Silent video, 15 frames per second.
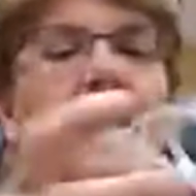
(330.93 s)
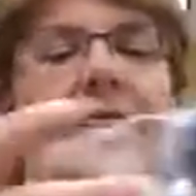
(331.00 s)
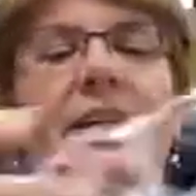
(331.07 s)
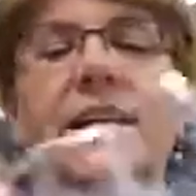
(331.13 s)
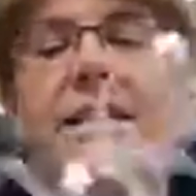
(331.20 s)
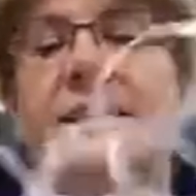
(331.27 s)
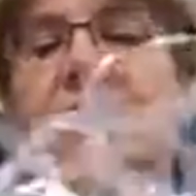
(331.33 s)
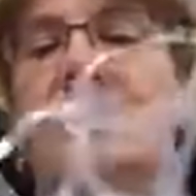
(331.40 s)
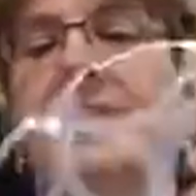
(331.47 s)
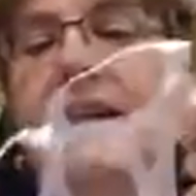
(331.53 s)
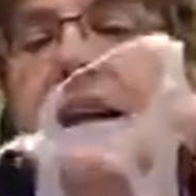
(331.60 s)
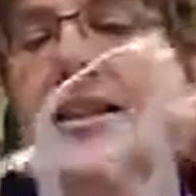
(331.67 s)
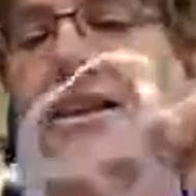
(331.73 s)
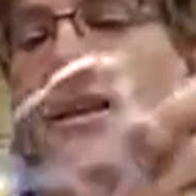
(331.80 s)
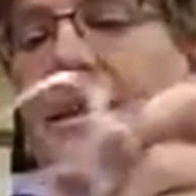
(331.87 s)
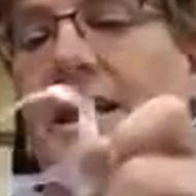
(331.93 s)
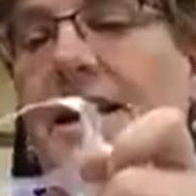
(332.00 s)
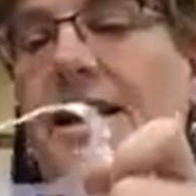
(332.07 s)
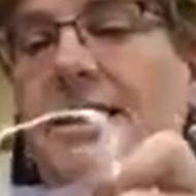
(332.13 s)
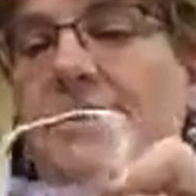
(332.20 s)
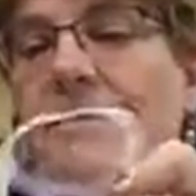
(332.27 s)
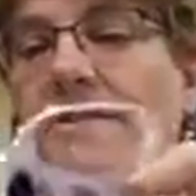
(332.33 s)
This is another thing
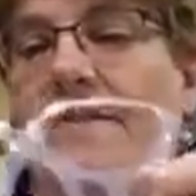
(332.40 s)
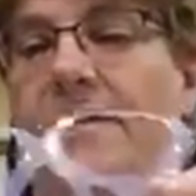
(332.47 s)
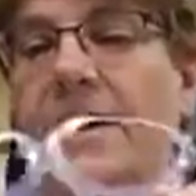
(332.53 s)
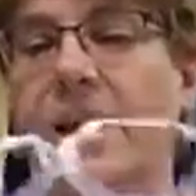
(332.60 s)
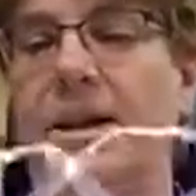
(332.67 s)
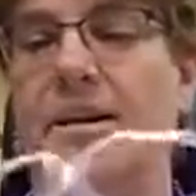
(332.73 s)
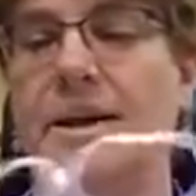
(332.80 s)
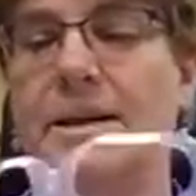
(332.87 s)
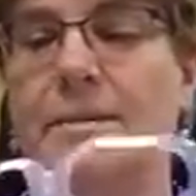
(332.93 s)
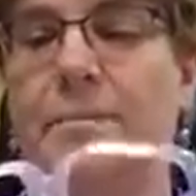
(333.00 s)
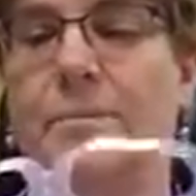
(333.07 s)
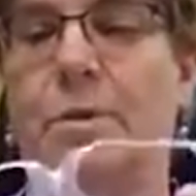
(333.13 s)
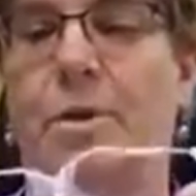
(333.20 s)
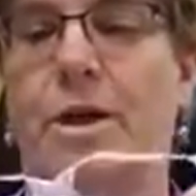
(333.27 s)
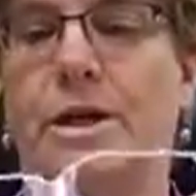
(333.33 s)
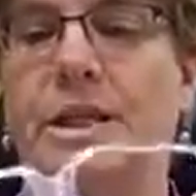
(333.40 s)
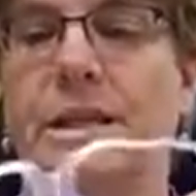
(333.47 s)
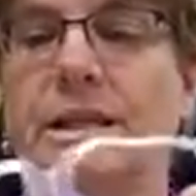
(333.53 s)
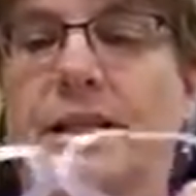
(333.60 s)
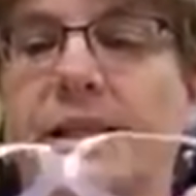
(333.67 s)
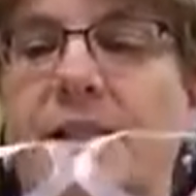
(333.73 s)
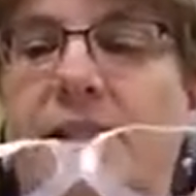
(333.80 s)
that's very
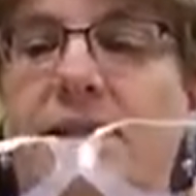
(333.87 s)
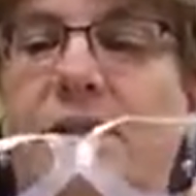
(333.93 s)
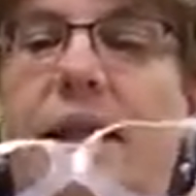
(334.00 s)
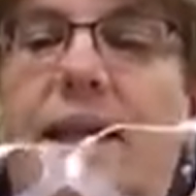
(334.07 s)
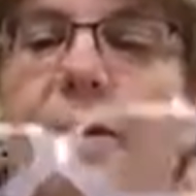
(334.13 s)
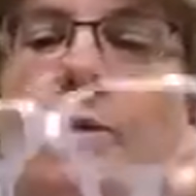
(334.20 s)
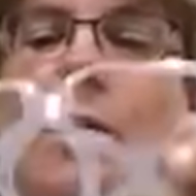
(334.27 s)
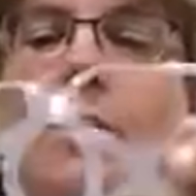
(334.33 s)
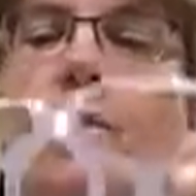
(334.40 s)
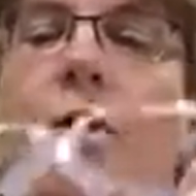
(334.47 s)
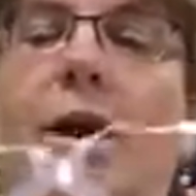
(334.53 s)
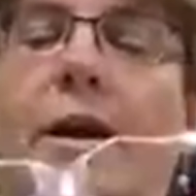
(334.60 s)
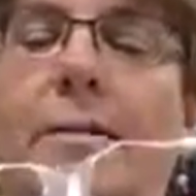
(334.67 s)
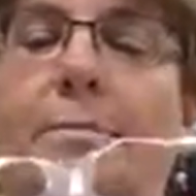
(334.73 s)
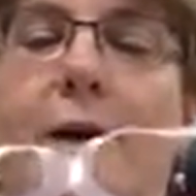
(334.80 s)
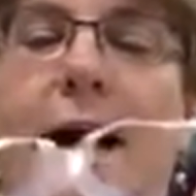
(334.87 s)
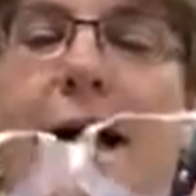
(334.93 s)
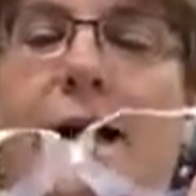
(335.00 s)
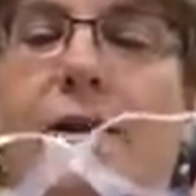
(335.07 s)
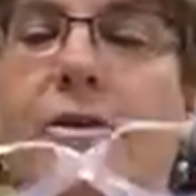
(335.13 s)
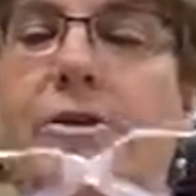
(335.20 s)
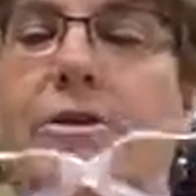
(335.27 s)
important. This is like what water
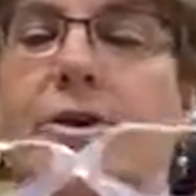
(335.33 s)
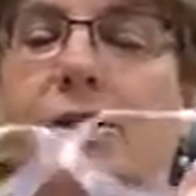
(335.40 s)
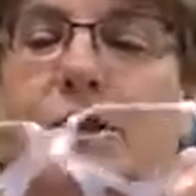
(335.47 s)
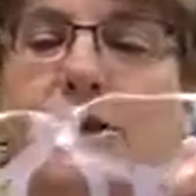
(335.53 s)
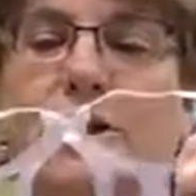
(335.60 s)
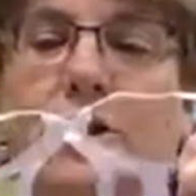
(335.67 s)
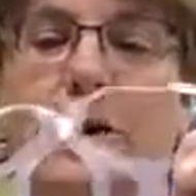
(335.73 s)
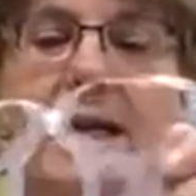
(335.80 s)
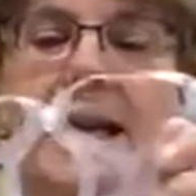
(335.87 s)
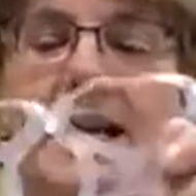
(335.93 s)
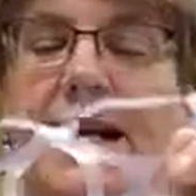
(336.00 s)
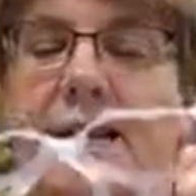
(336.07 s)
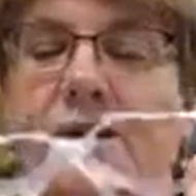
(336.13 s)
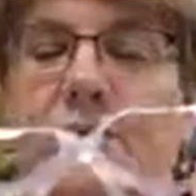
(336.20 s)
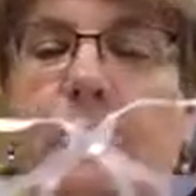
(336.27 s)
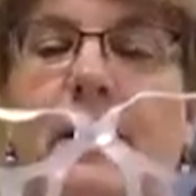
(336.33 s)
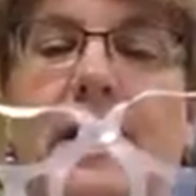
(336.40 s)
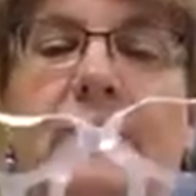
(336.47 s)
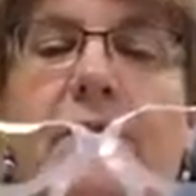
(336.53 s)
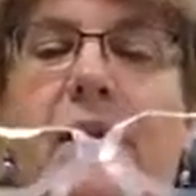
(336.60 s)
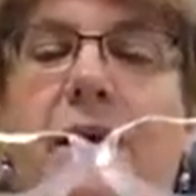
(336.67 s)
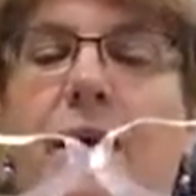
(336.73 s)
bottles or soda cans or
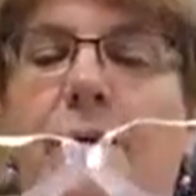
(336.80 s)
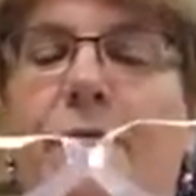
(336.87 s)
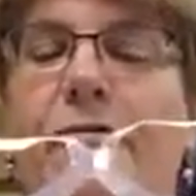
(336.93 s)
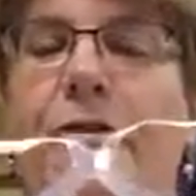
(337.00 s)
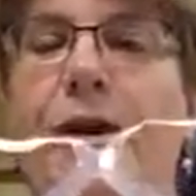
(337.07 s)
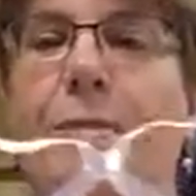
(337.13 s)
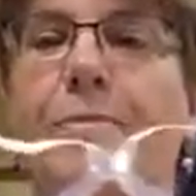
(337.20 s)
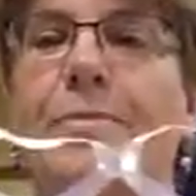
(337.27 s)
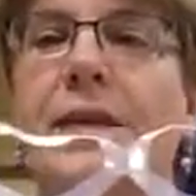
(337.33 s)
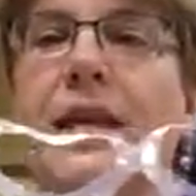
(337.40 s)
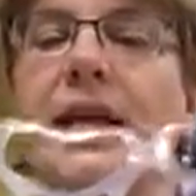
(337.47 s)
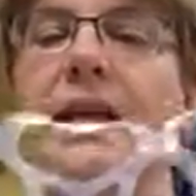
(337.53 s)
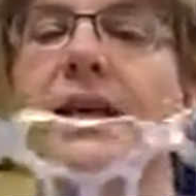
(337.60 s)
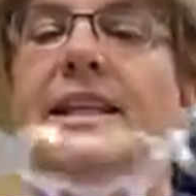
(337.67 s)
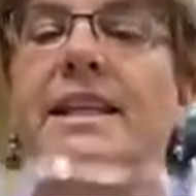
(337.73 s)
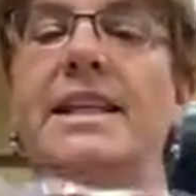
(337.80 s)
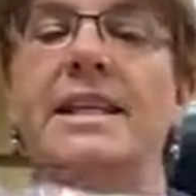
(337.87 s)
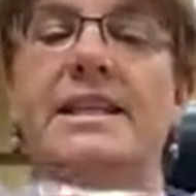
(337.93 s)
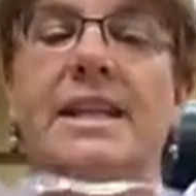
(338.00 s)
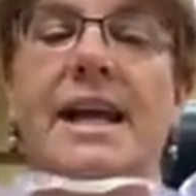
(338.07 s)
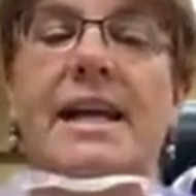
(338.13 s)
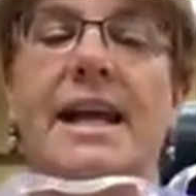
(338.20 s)
whatever come from.
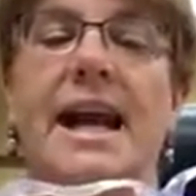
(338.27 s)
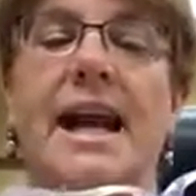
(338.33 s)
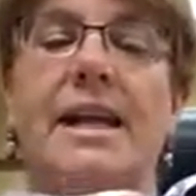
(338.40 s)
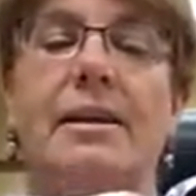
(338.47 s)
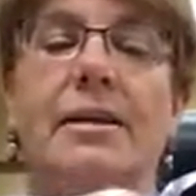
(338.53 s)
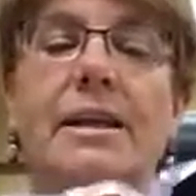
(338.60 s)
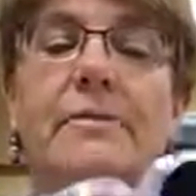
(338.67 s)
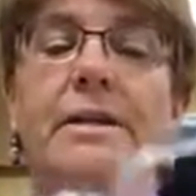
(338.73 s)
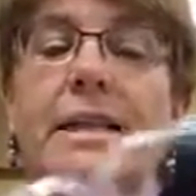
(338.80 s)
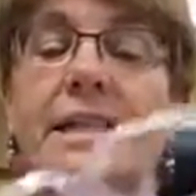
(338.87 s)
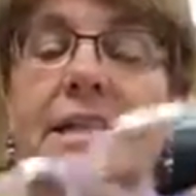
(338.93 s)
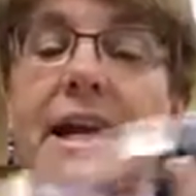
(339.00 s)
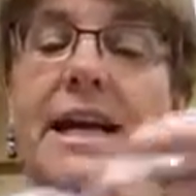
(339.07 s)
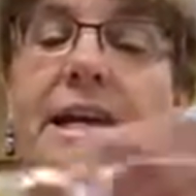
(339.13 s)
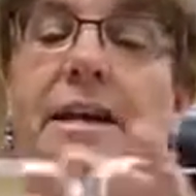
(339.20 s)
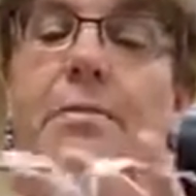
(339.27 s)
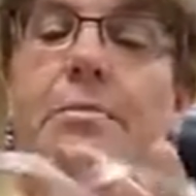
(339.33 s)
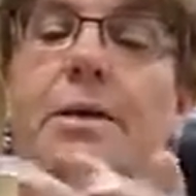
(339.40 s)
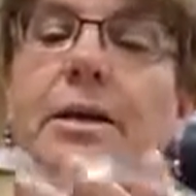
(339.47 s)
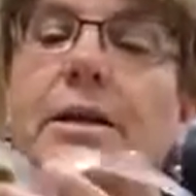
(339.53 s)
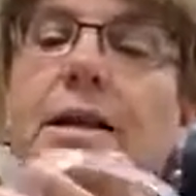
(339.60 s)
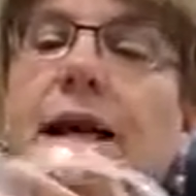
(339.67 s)
These are not only
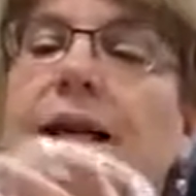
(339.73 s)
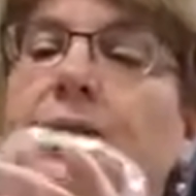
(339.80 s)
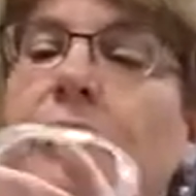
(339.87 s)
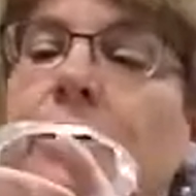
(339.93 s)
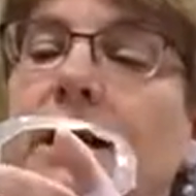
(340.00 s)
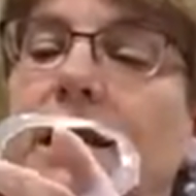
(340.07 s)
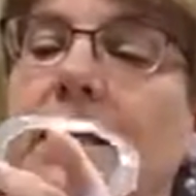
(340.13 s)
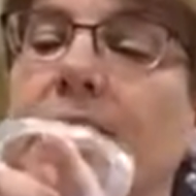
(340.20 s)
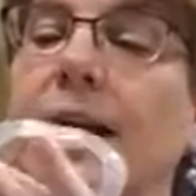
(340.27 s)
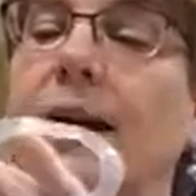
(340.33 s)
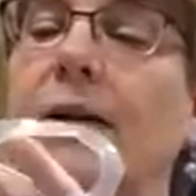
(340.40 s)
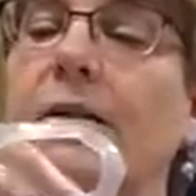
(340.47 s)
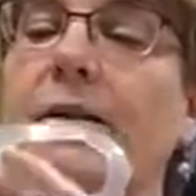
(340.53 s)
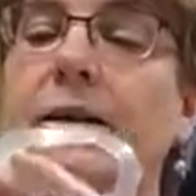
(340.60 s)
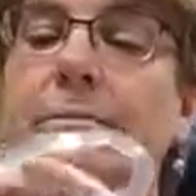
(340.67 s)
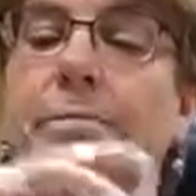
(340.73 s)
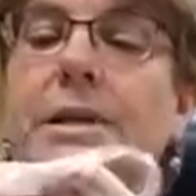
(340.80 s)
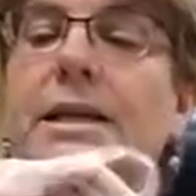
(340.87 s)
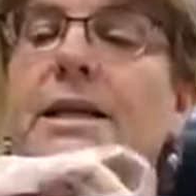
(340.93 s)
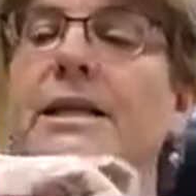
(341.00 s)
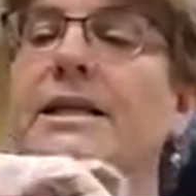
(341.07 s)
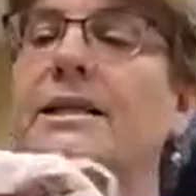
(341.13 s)
recyclable, and you can tell,
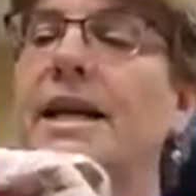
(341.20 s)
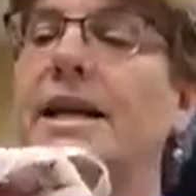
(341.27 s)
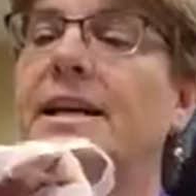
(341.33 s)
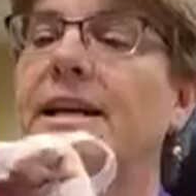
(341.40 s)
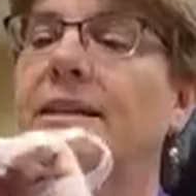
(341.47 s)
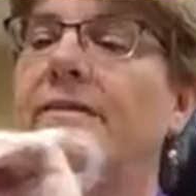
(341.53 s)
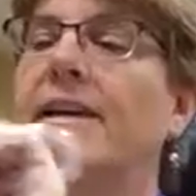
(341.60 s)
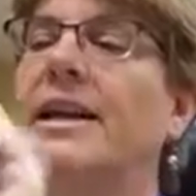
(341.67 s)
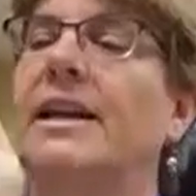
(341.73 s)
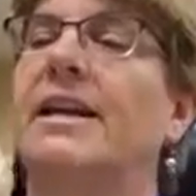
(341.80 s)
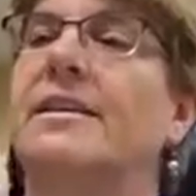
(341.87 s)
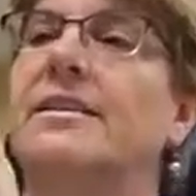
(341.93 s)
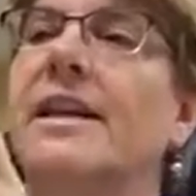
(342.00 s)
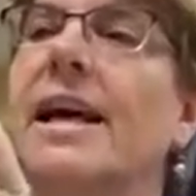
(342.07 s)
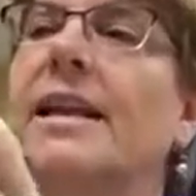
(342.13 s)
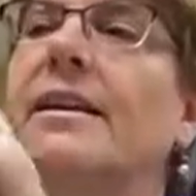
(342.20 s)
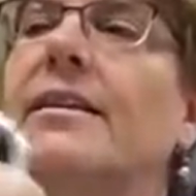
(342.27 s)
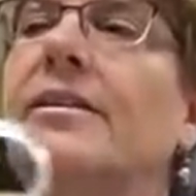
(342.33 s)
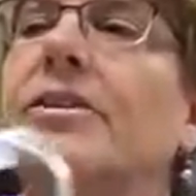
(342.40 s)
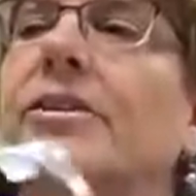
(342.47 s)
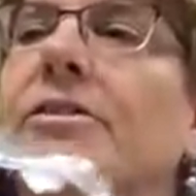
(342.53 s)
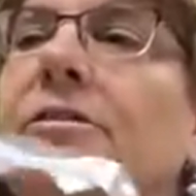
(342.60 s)
be a detective, and there's that
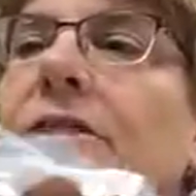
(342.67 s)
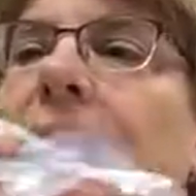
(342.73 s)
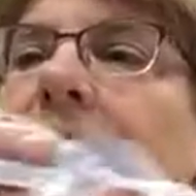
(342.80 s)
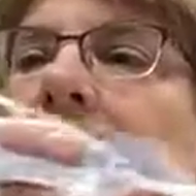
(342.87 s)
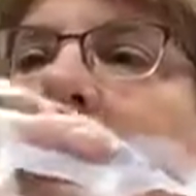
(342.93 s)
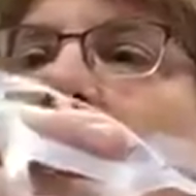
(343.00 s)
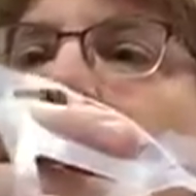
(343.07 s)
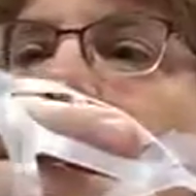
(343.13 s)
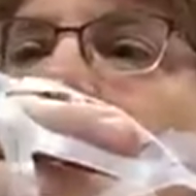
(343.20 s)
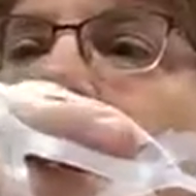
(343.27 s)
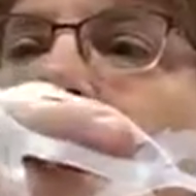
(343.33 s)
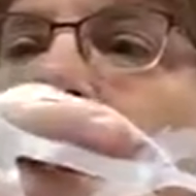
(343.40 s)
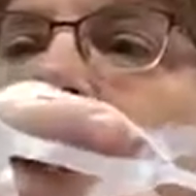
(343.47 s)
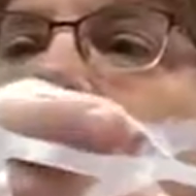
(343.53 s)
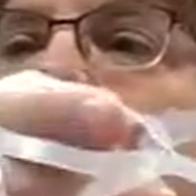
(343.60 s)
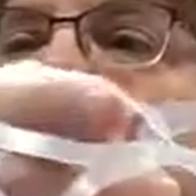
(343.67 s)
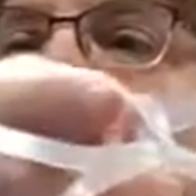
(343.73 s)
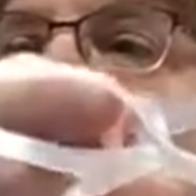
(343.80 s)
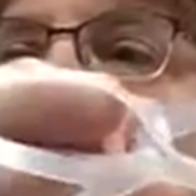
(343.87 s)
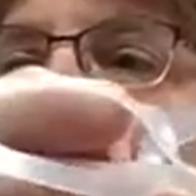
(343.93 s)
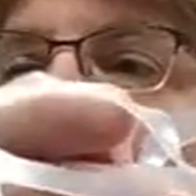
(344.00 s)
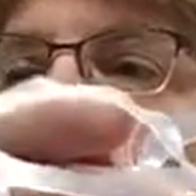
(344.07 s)
little triangle.